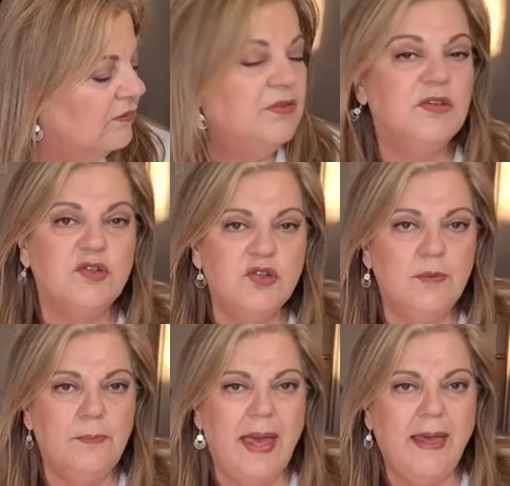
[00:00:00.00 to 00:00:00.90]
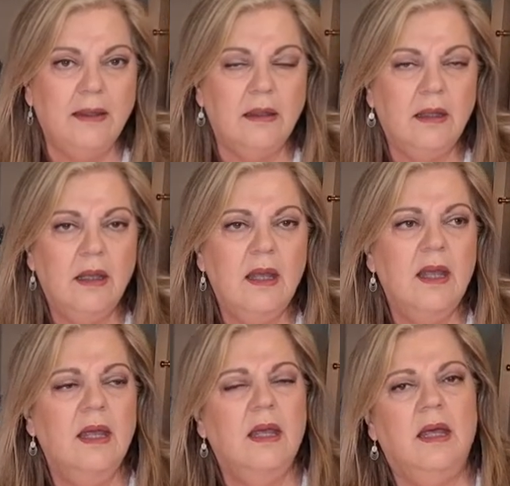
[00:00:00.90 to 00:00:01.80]
for the two pack
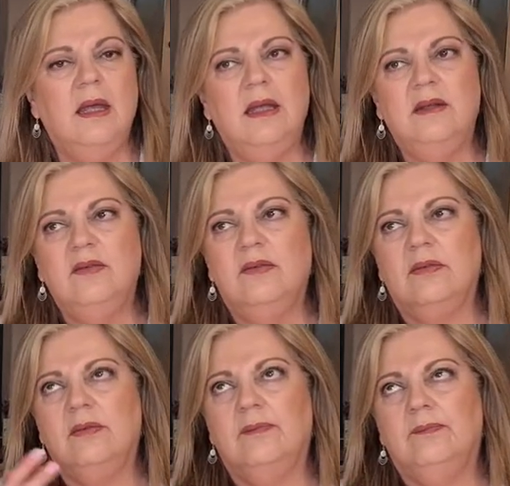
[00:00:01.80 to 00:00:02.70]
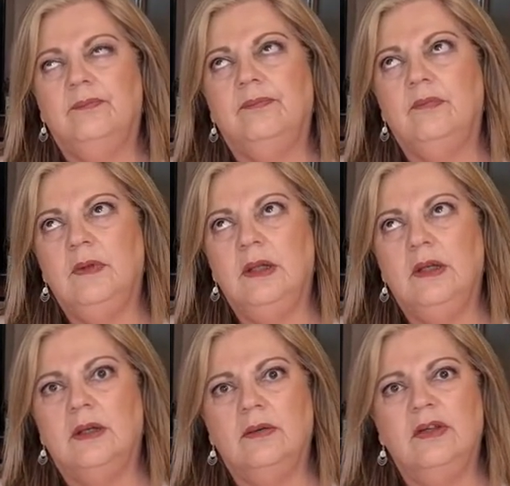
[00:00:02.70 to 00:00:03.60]
and
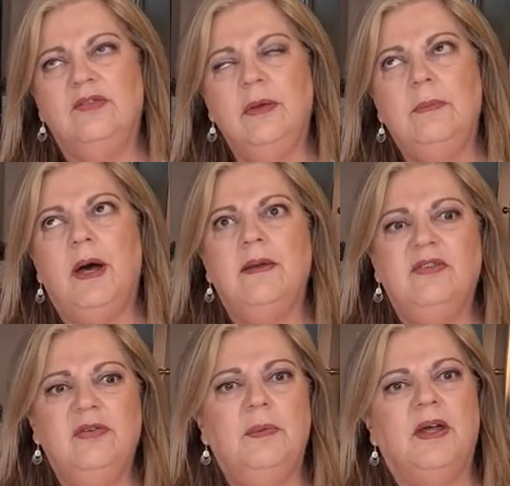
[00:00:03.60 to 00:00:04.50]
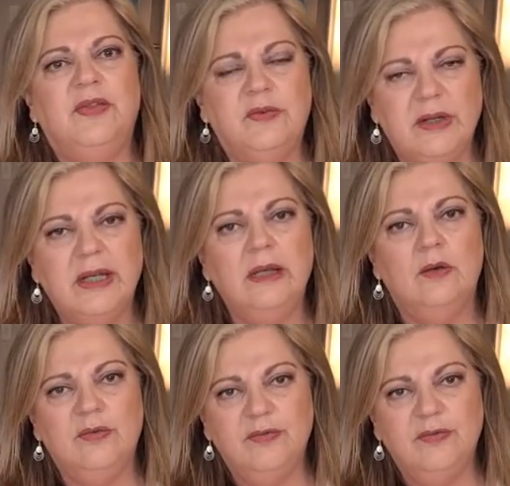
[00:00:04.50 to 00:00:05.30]
you know if you buy if you buy three or